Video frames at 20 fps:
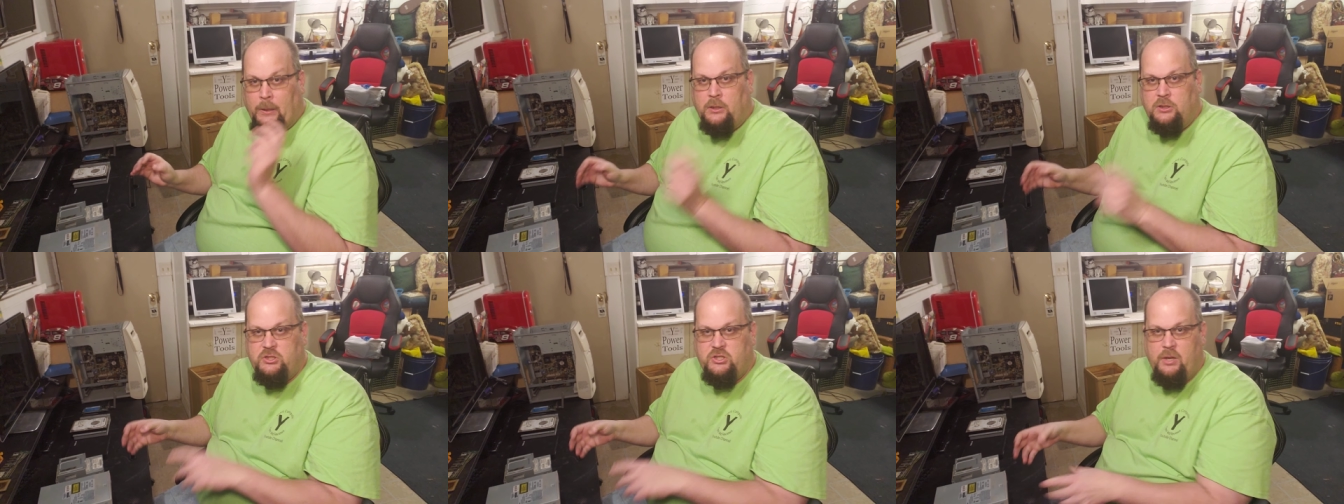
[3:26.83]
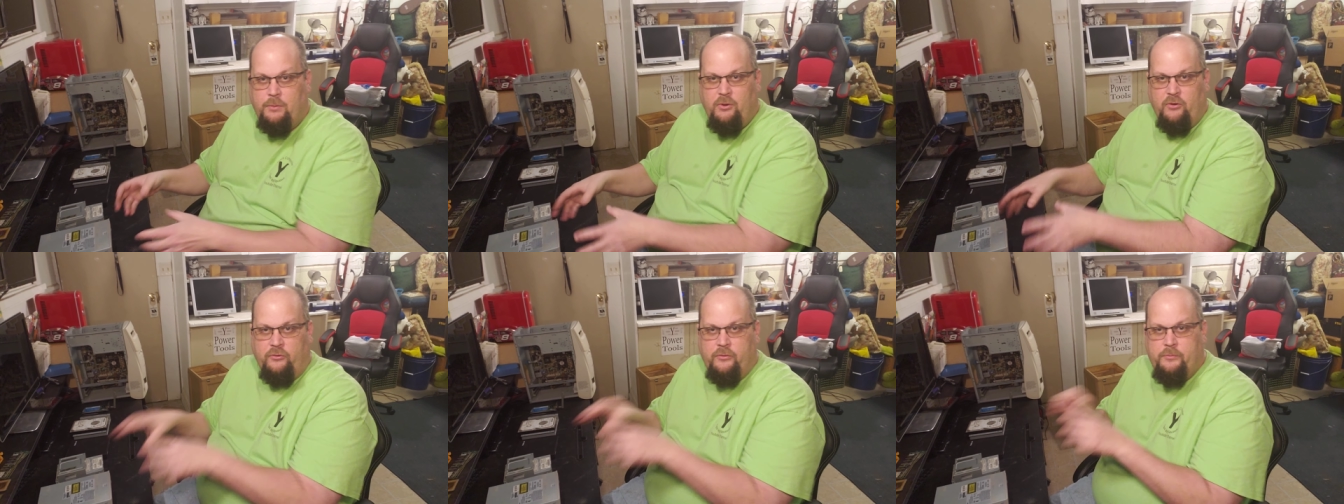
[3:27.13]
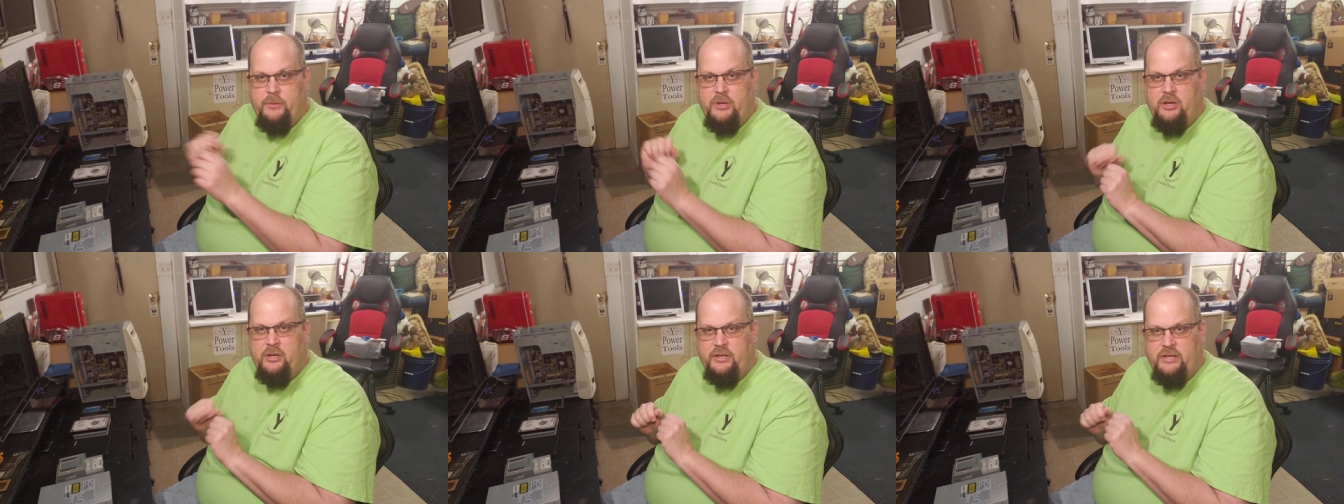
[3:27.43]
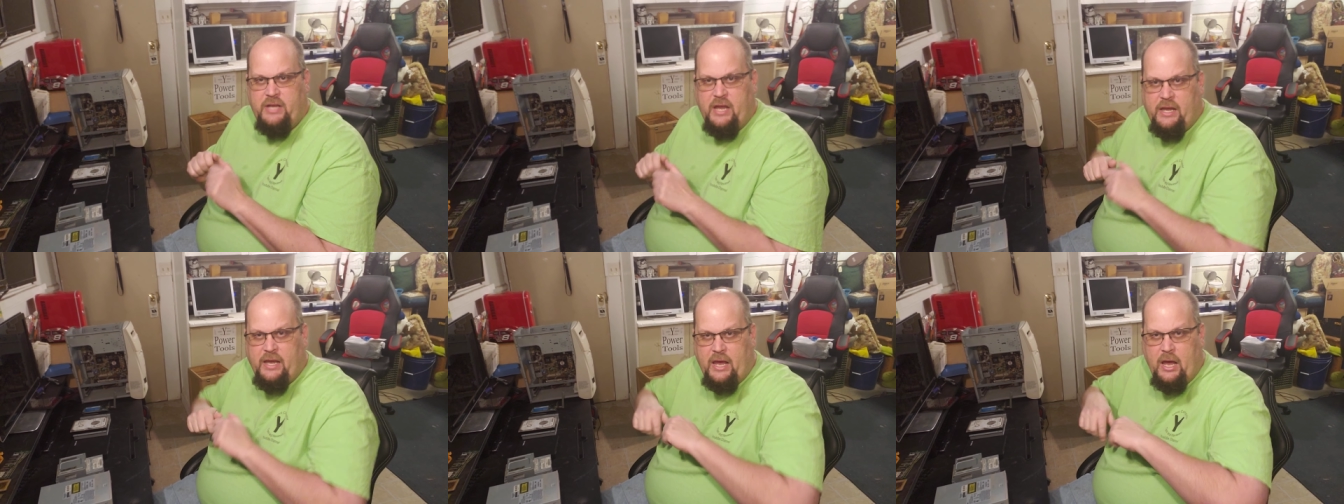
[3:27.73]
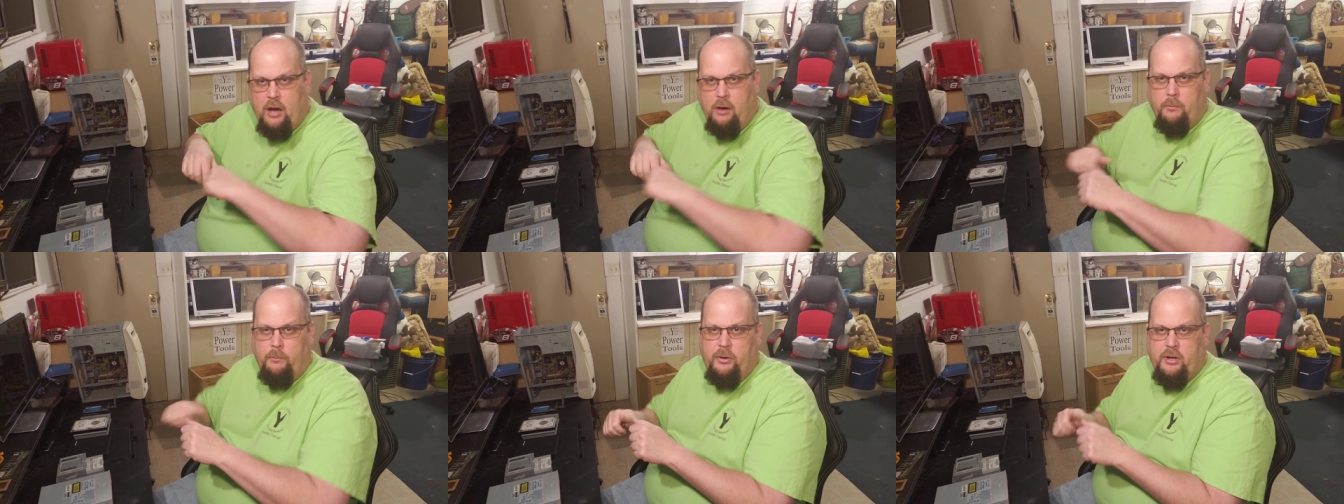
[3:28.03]
Some of them you can take
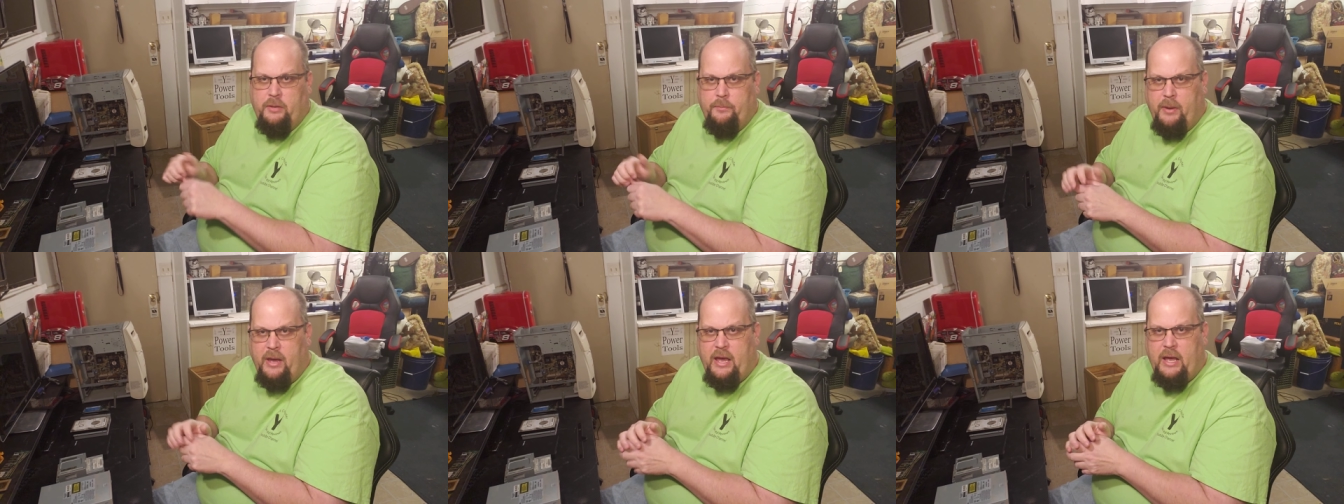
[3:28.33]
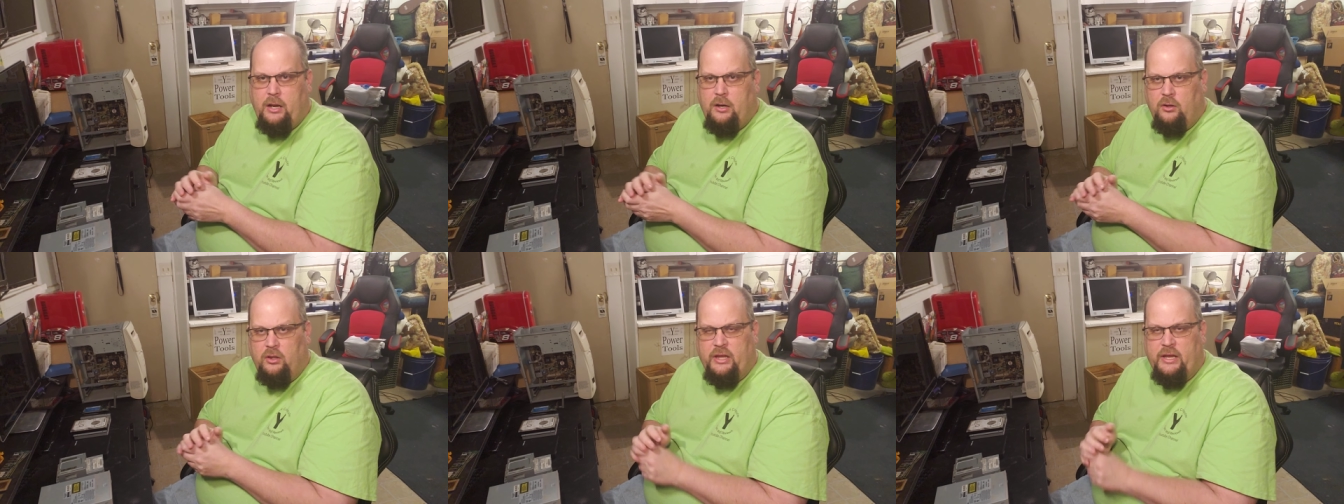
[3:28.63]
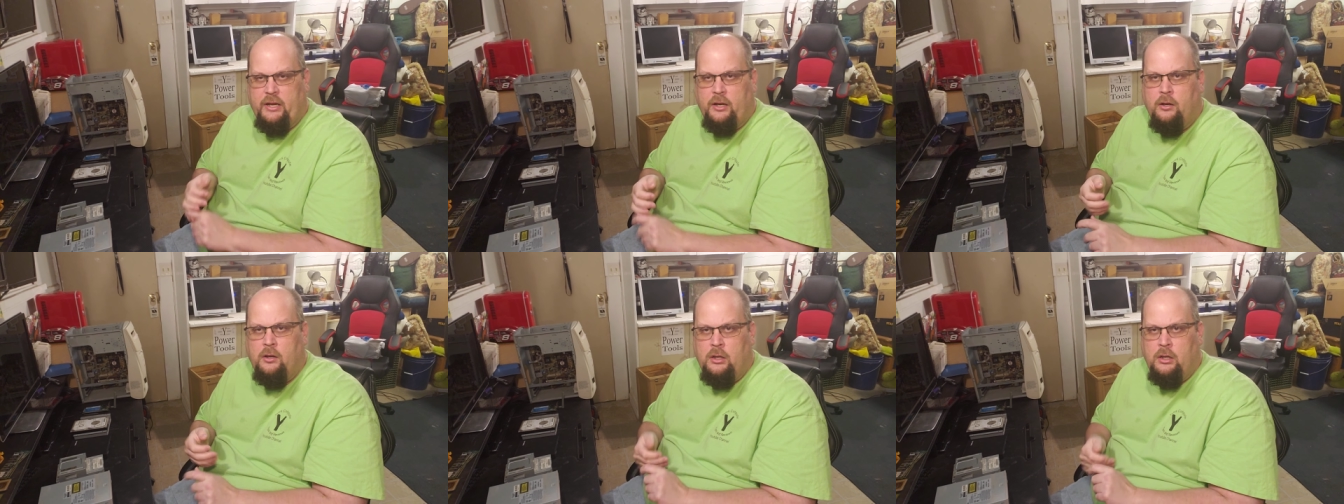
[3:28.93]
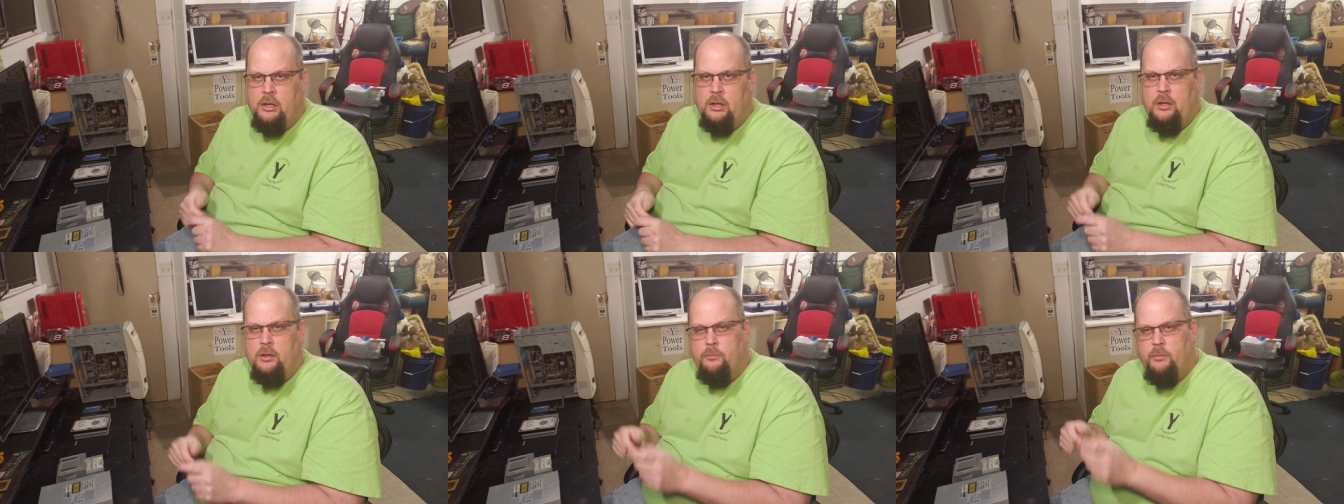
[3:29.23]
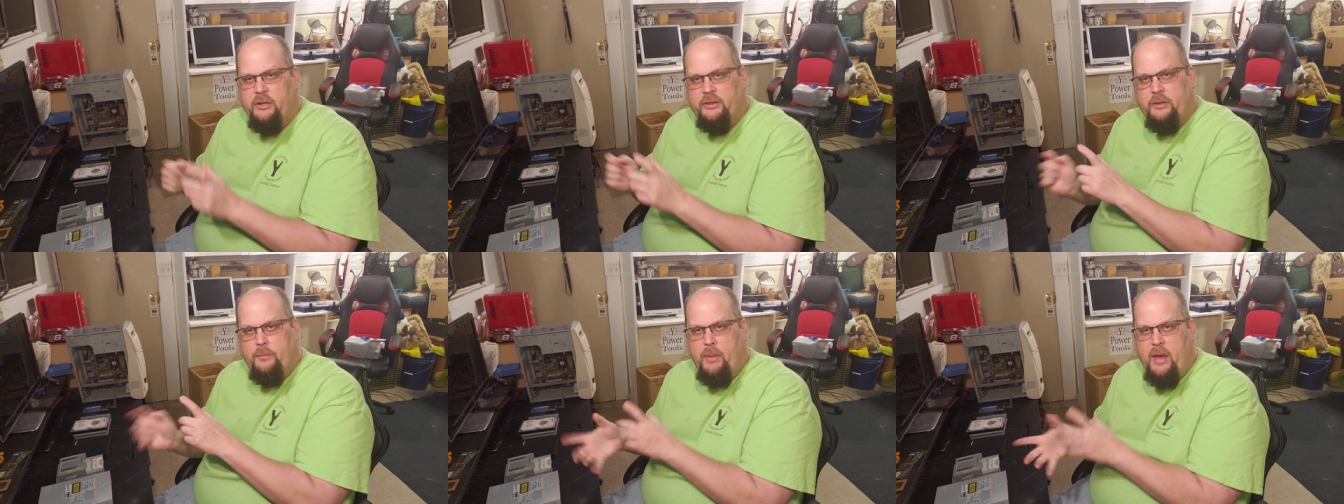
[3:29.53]
out and put a panel in,
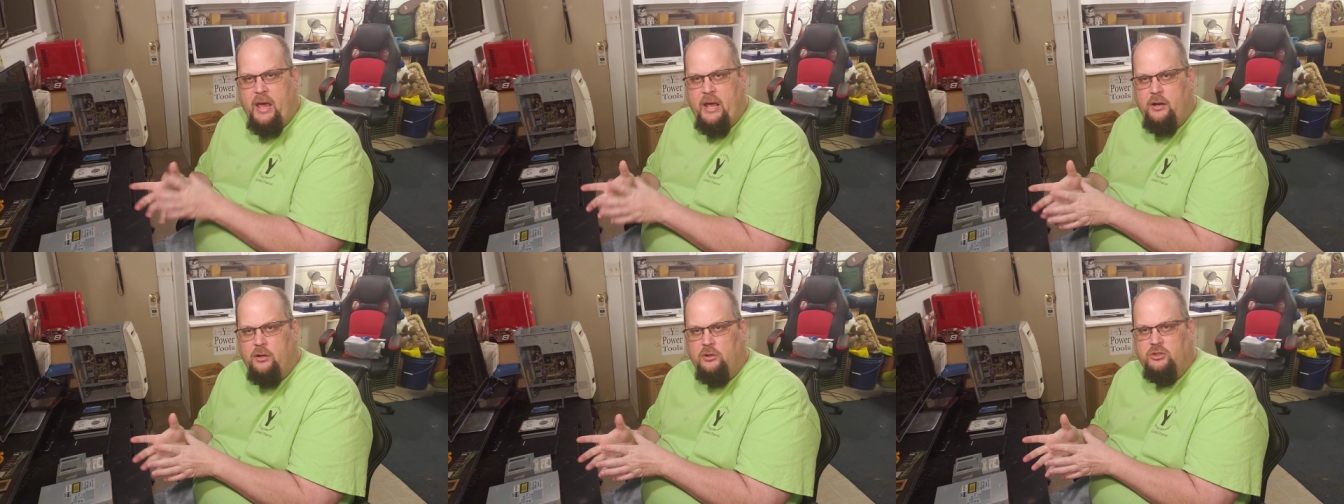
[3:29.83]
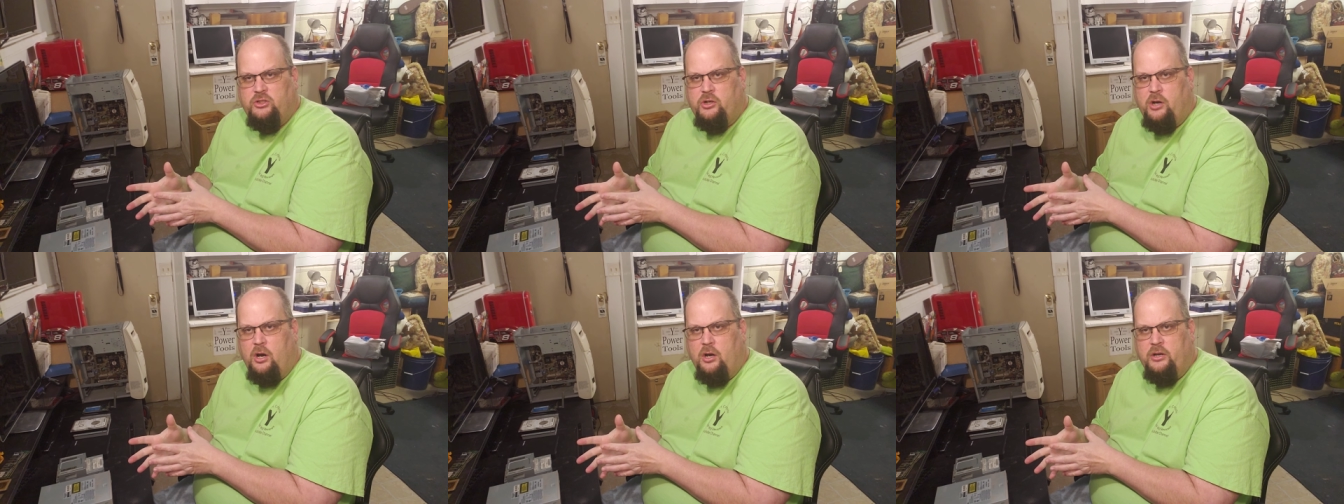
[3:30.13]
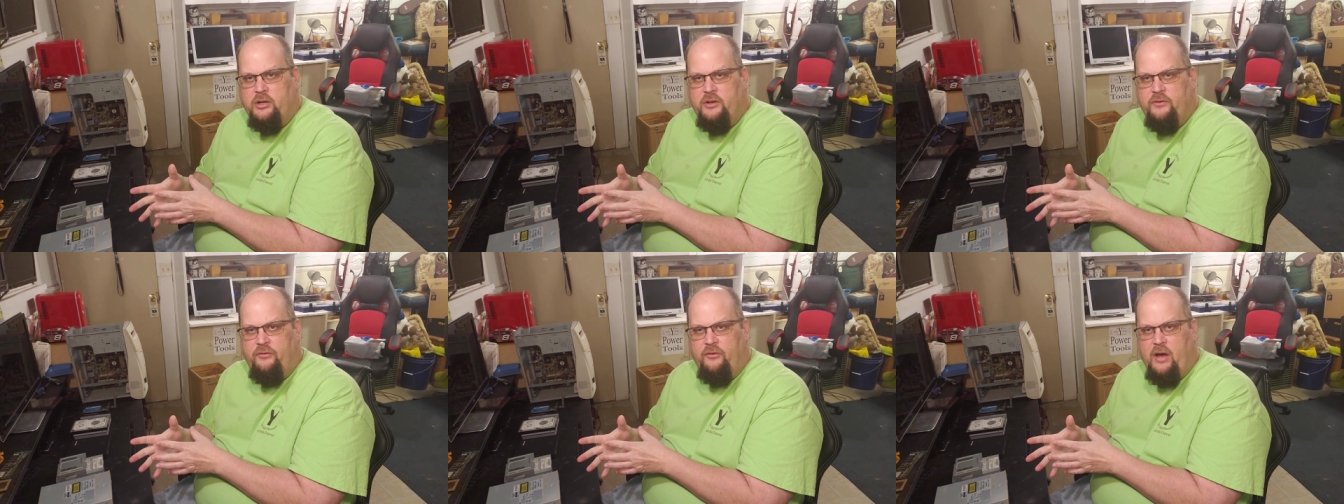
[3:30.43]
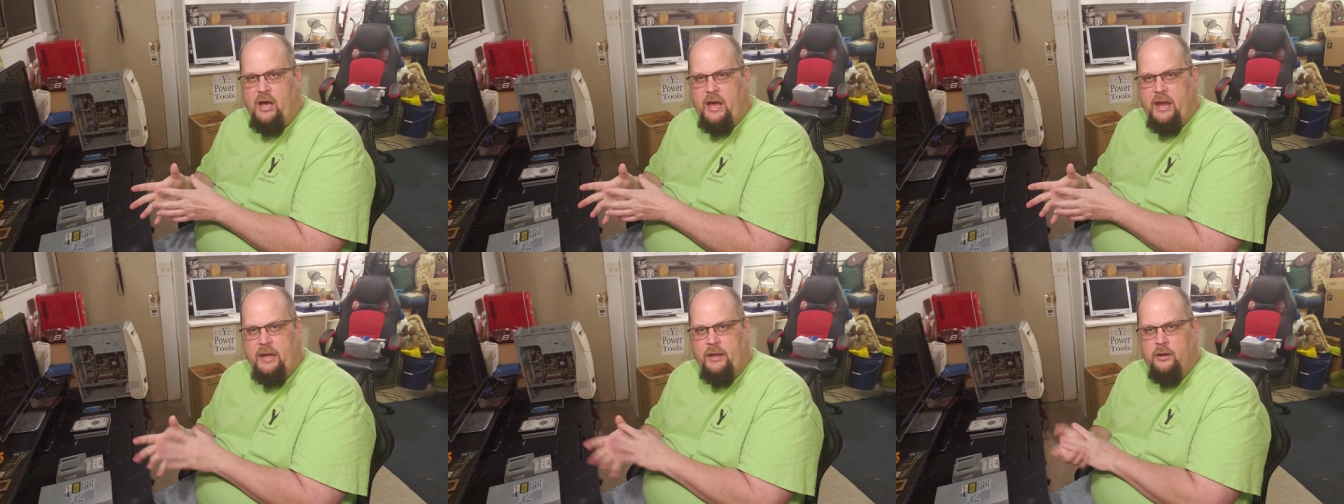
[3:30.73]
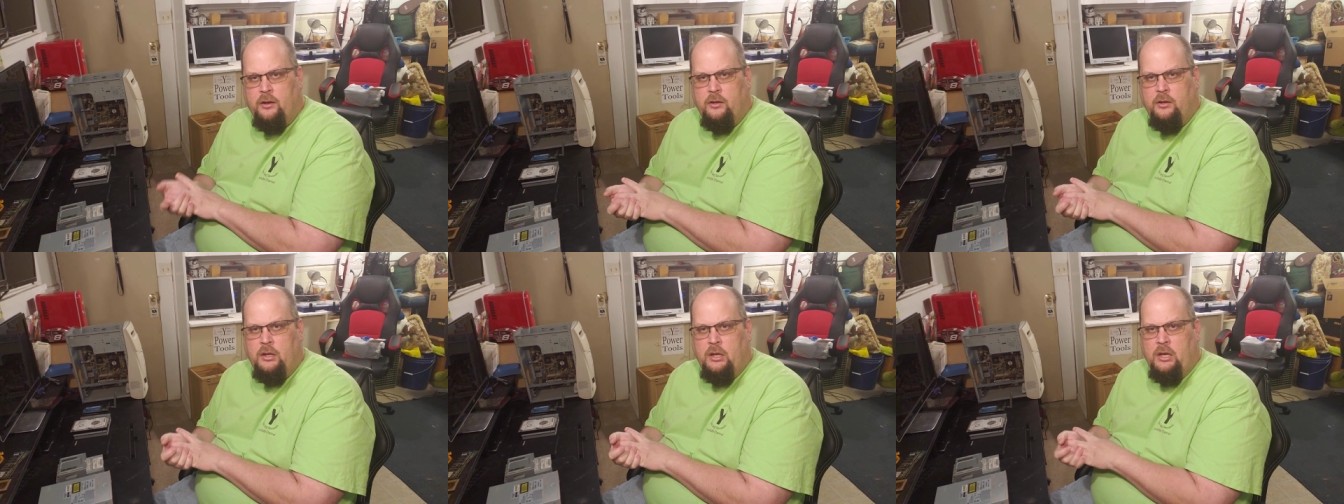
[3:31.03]
but the panels are hard to find.